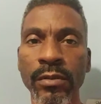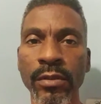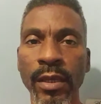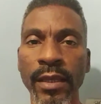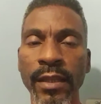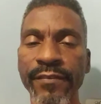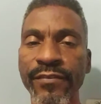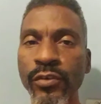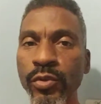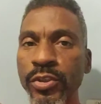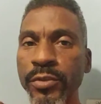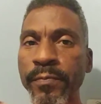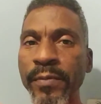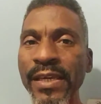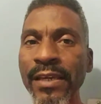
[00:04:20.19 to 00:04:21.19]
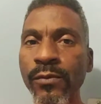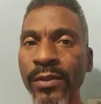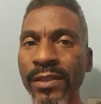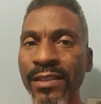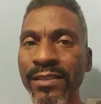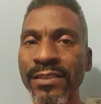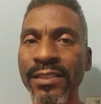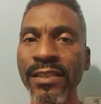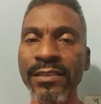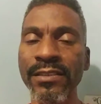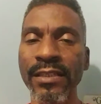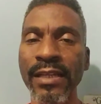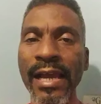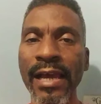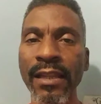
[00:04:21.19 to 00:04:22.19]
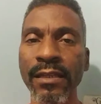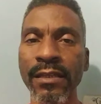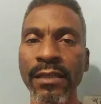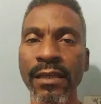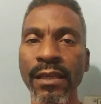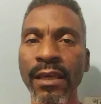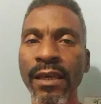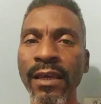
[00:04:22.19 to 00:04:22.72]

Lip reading: And if you speak with intentionality,